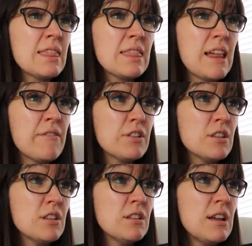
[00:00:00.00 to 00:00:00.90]

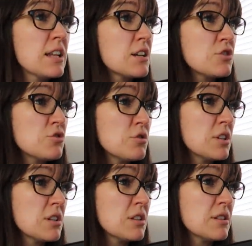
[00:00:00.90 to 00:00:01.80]
level,
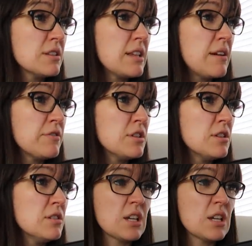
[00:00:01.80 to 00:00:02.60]
electronic level.